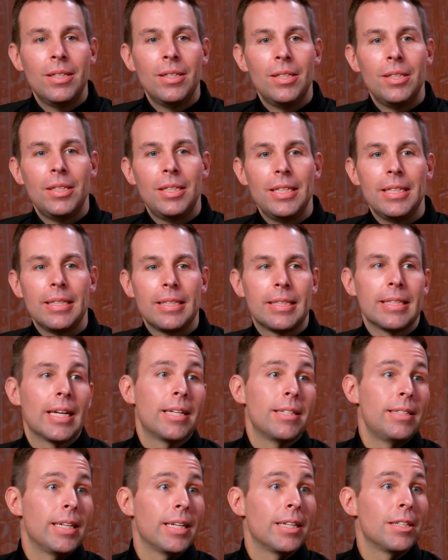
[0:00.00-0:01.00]
she decided
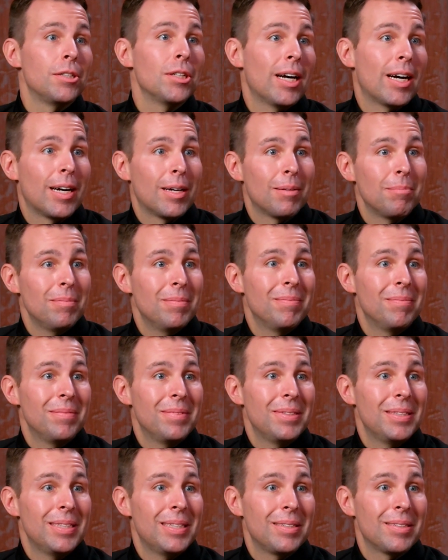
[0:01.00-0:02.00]
to take a job
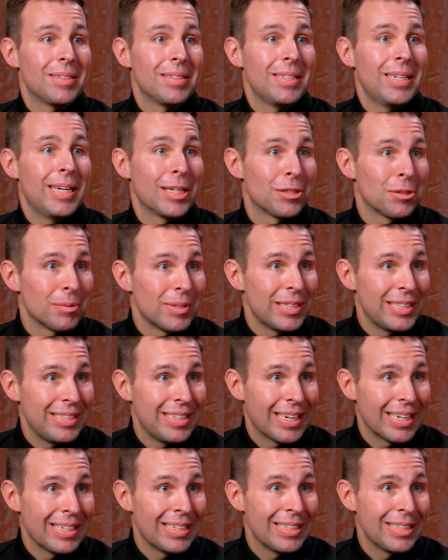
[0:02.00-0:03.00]
as an X-ray
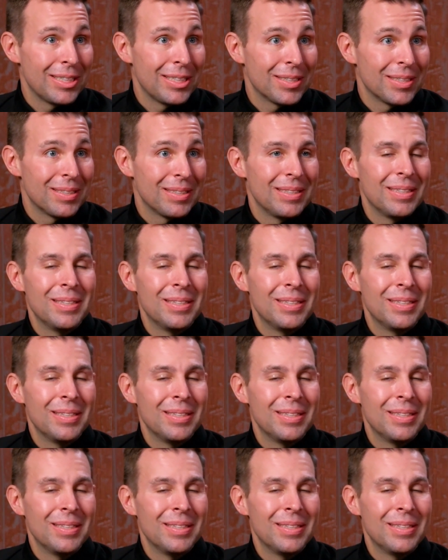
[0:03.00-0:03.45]
technician.